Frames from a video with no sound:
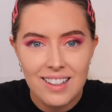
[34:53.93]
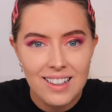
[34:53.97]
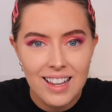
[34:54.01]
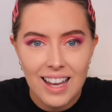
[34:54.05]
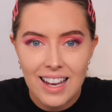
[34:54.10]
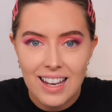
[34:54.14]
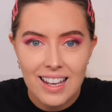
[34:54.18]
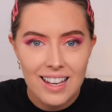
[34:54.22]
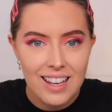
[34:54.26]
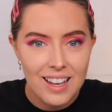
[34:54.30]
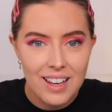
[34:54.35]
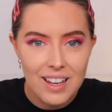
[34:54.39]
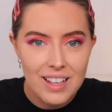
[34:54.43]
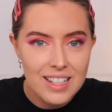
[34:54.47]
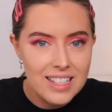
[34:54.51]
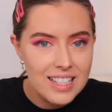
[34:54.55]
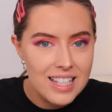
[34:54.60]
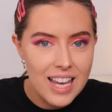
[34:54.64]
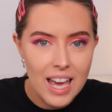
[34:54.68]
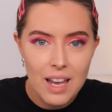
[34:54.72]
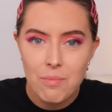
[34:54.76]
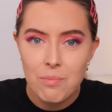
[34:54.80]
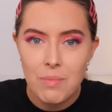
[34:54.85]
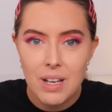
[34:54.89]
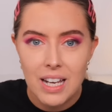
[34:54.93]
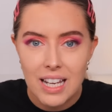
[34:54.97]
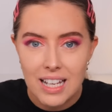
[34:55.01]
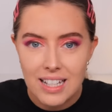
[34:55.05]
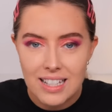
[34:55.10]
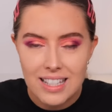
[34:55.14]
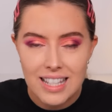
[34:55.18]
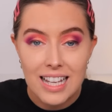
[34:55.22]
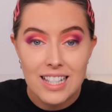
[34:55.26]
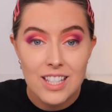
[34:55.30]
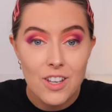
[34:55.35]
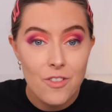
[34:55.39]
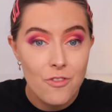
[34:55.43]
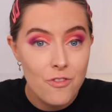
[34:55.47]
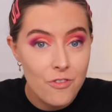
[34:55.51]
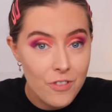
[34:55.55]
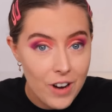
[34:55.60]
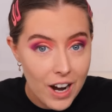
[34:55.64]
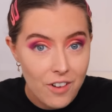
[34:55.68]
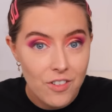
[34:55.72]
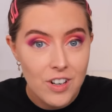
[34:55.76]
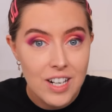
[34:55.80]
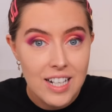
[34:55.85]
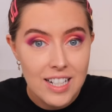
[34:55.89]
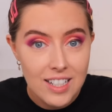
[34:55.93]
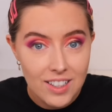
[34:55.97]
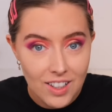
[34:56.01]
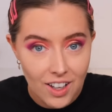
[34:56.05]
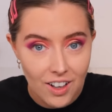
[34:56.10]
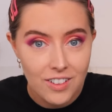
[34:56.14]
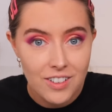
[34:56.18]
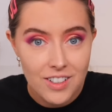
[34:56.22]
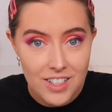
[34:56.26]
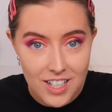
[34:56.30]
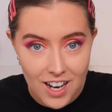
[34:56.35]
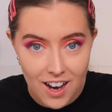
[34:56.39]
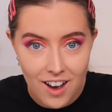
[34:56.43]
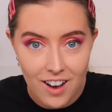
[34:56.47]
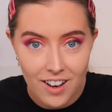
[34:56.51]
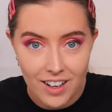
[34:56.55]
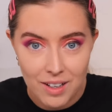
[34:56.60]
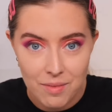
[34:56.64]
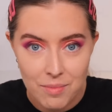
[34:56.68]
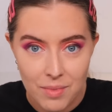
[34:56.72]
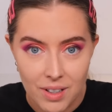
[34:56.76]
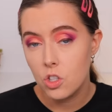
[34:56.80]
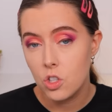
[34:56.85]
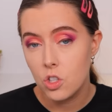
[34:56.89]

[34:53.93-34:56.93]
Like, 10 minutes, that's a very long time.